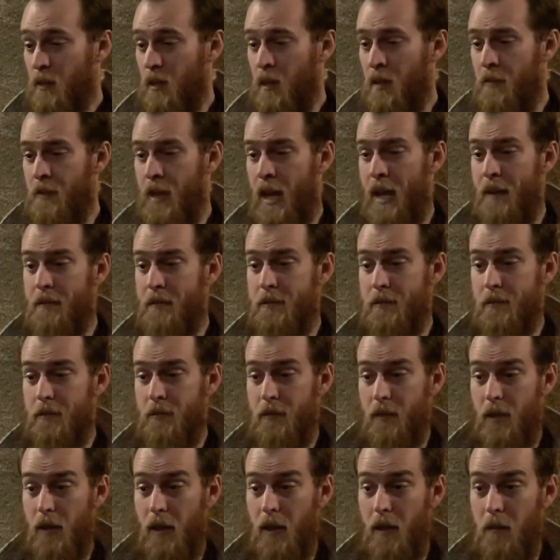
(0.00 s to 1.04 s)
that
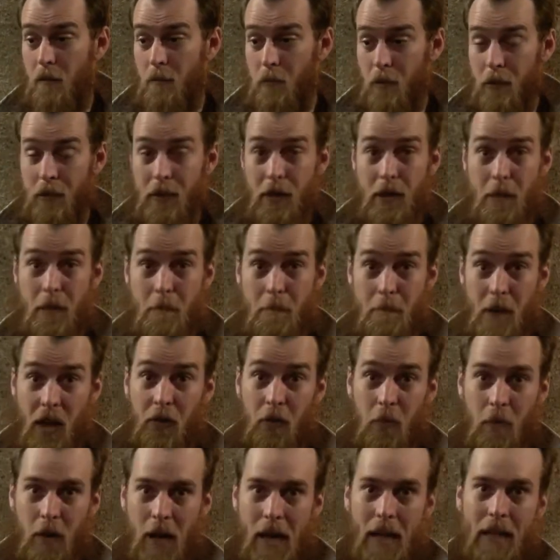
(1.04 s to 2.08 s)
really the
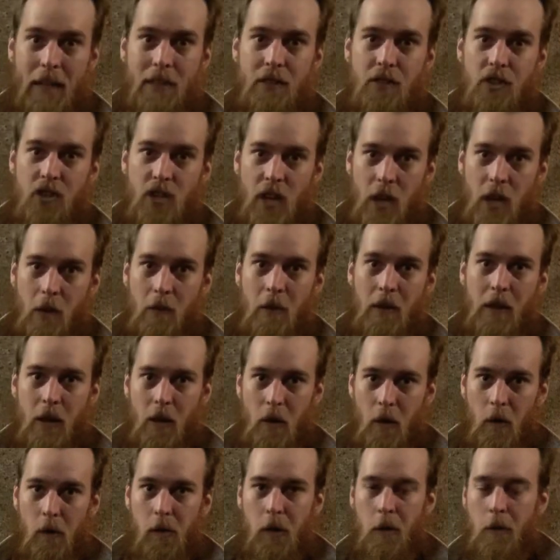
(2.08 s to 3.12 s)
best way and generally
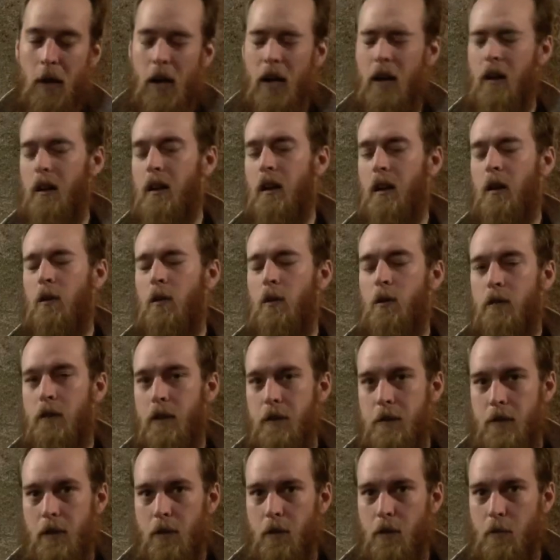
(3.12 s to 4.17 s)
the only way to get a hold of our
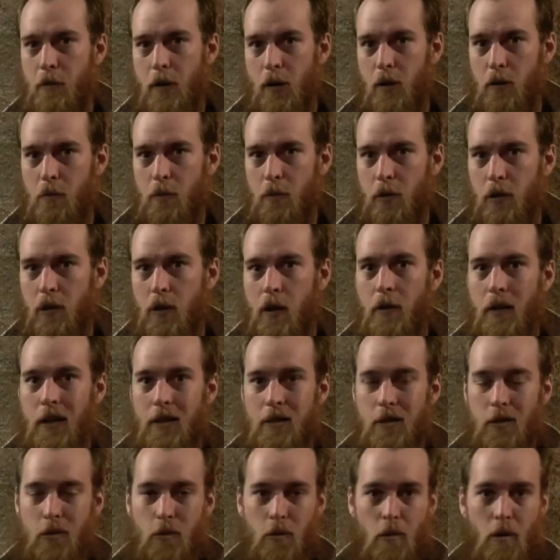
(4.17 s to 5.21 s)
single barrel Merlot
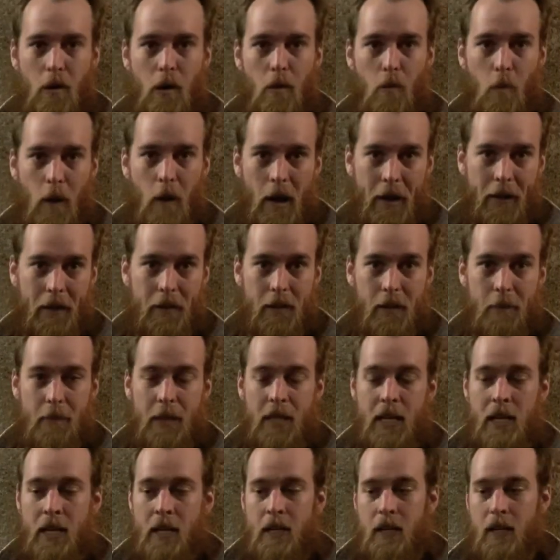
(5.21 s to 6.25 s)
is through our wine club.
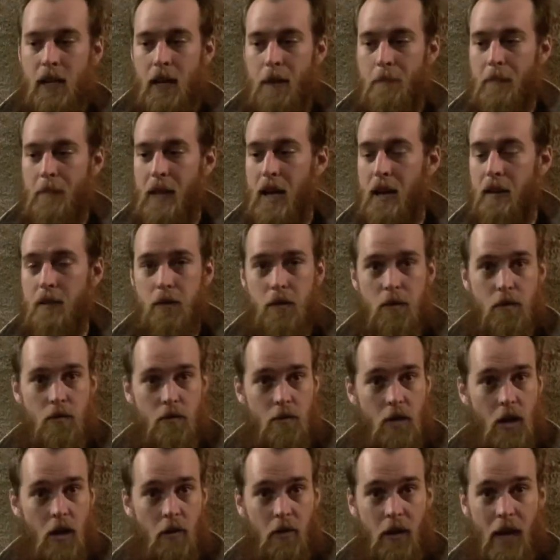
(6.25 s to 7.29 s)
That is
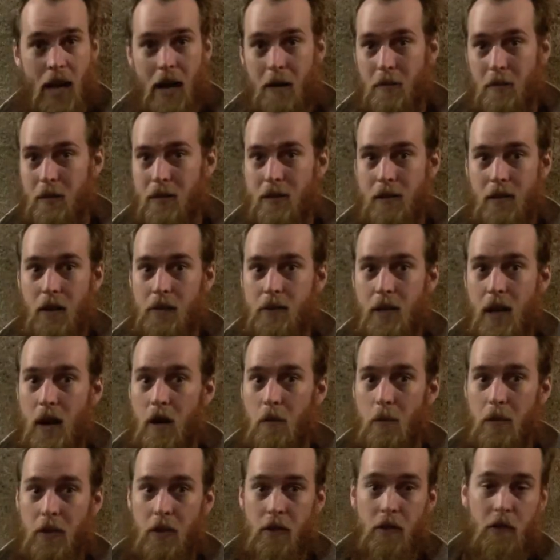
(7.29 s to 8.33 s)
generally how it sells out
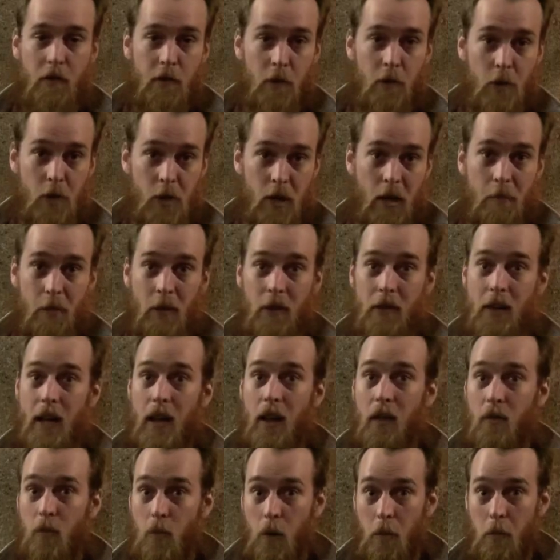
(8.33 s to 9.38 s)
within the first couple of
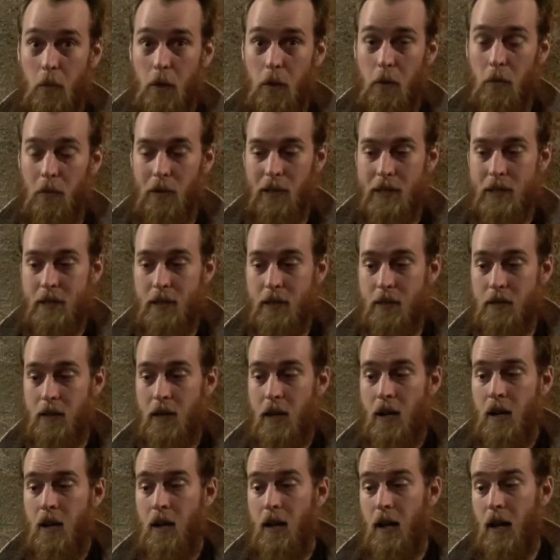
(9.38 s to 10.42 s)
days when we release it.
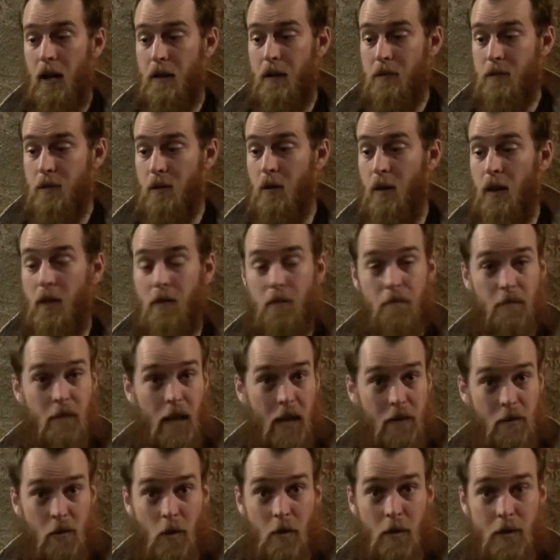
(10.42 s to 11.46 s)
And
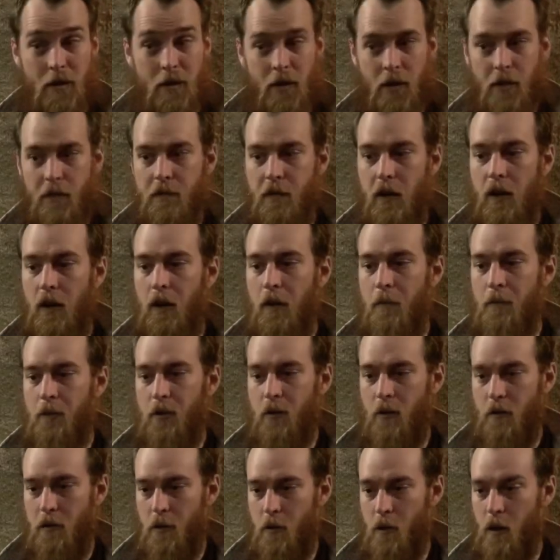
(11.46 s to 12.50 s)
that's always in the fall.
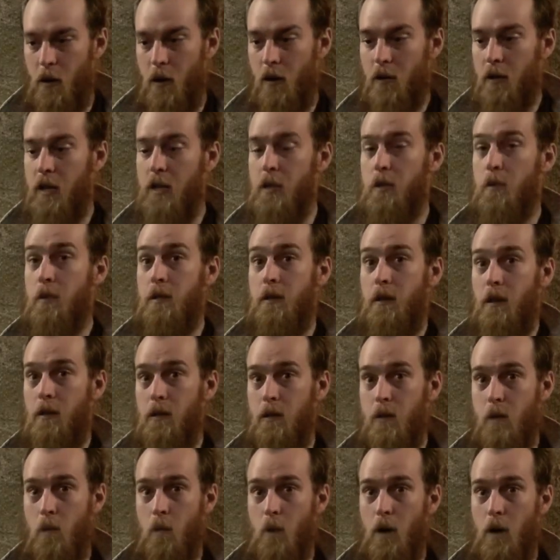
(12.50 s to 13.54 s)
So if you are interested in
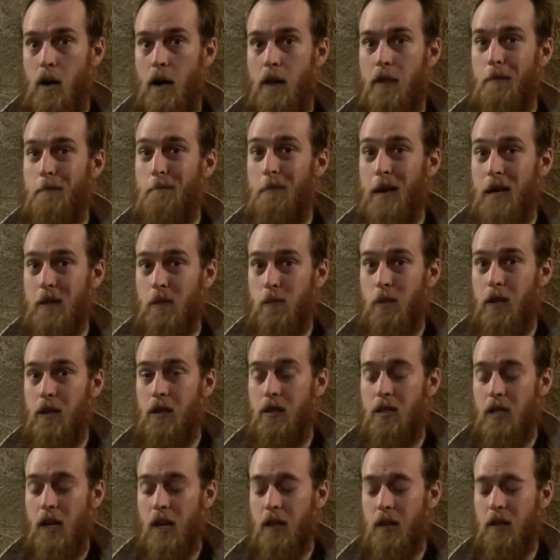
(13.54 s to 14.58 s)
this wine, the best way to
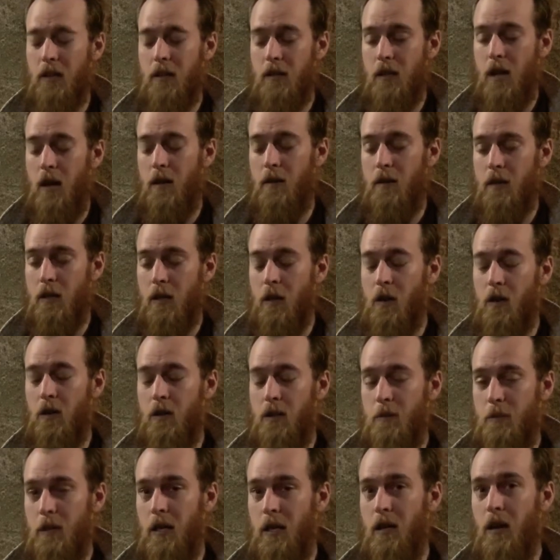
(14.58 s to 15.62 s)
check this out is going
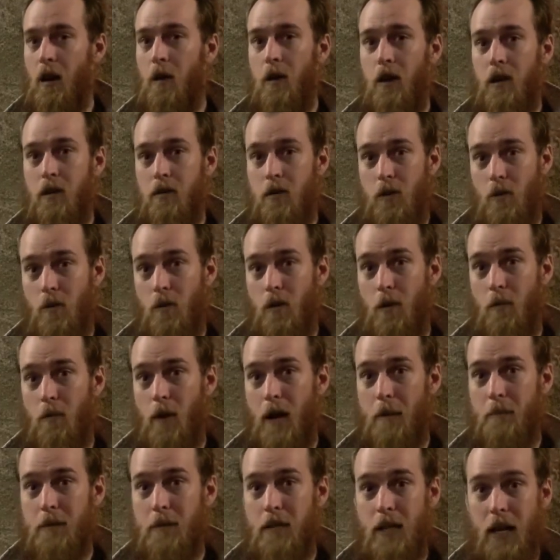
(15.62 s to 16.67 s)
to be going to our
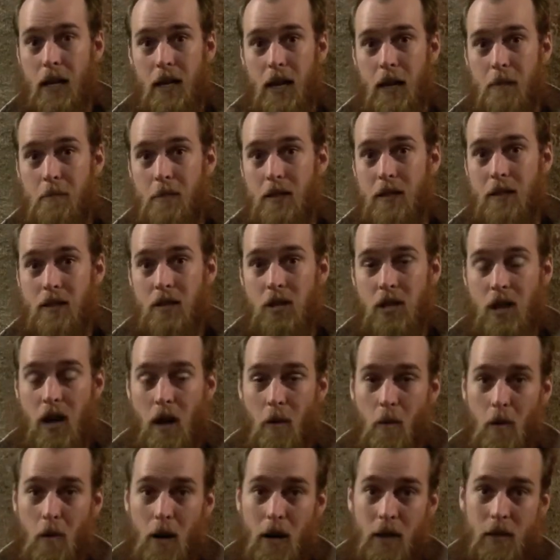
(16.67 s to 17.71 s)
website,
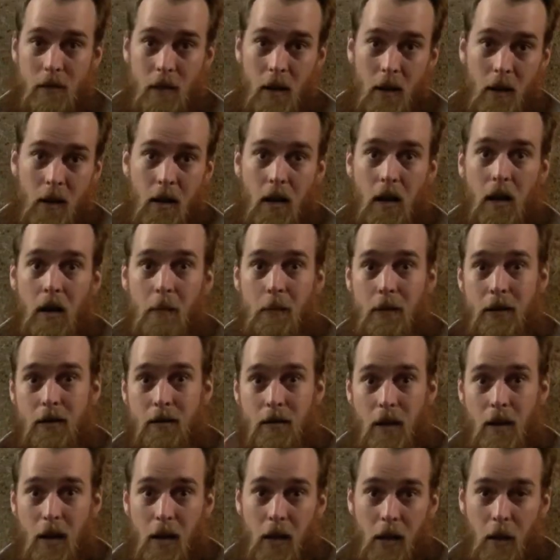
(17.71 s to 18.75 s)
mtgawines.com, and
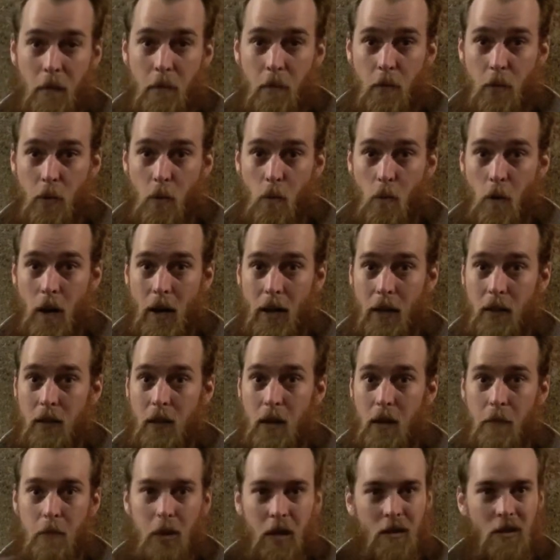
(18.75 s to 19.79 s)
signing up for the wine
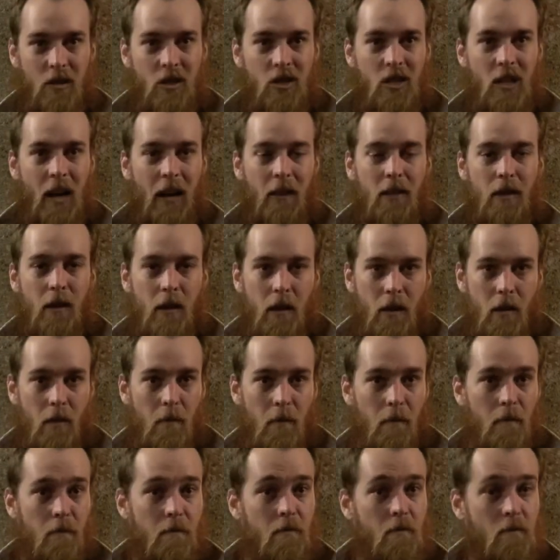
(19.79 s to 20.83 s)
club. You can just check the
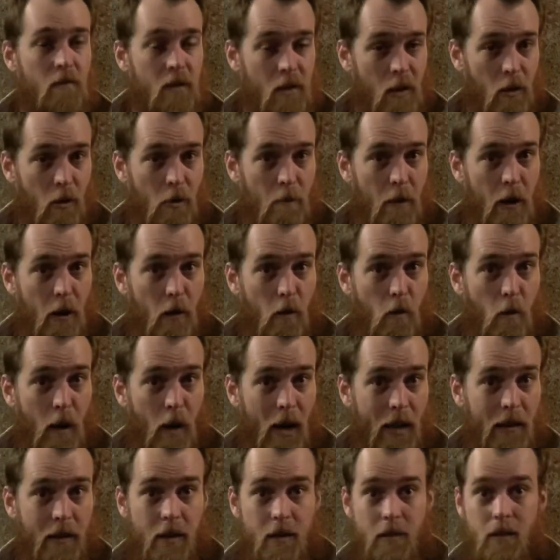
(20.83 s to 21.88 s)
single barrel
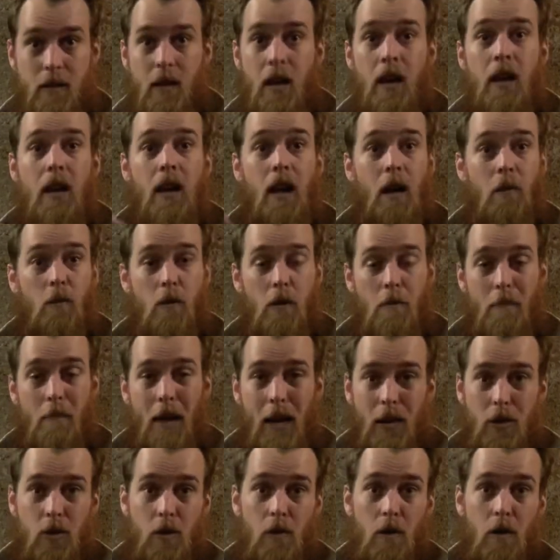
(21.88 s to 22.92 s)
wait list and we'll
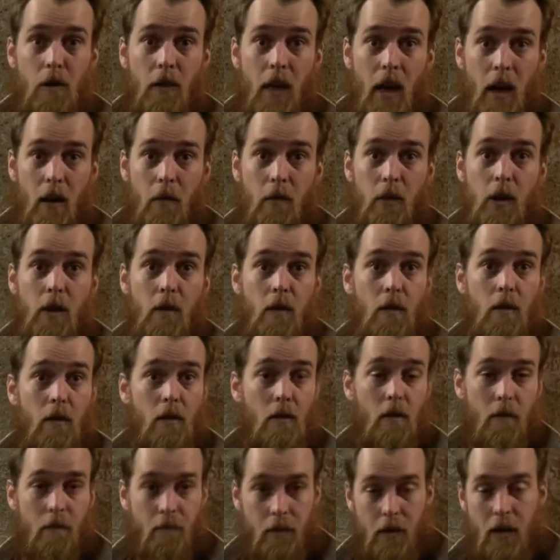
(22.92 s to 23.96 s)
make sure that you're
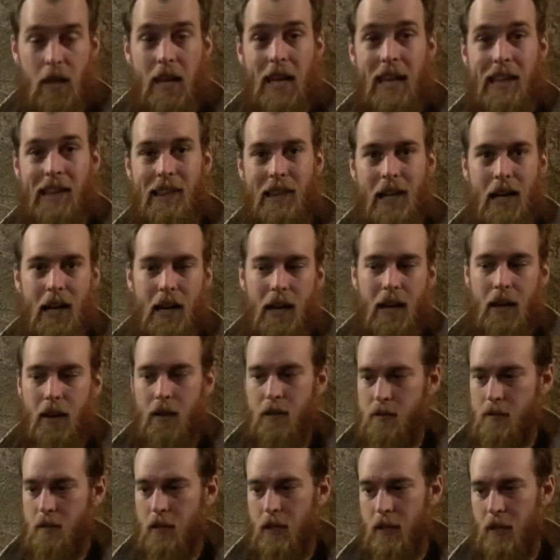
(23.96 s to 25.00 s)
in line
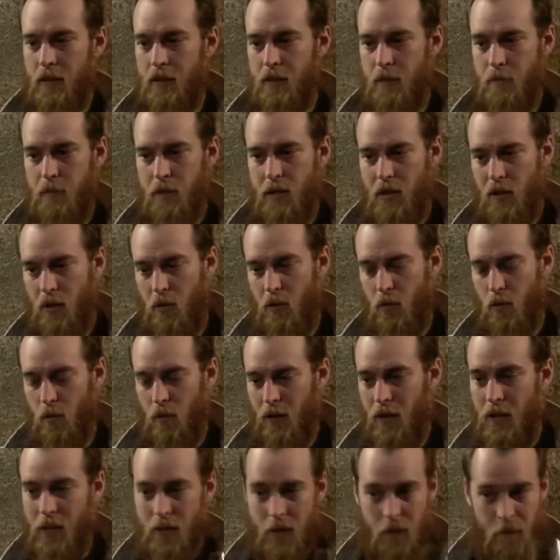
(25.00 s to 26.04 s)
to get this particular
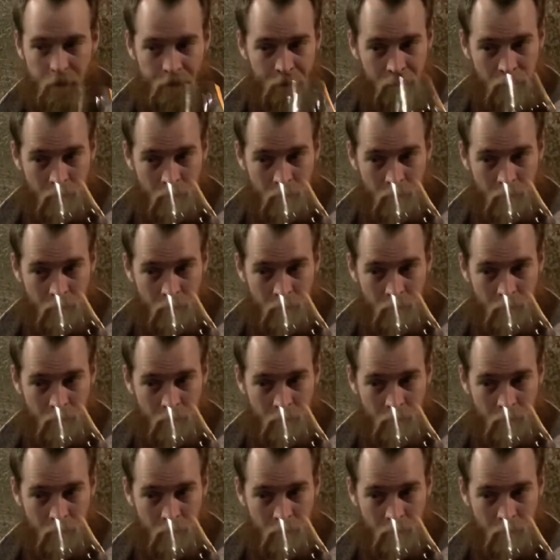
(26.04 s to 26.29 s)
release.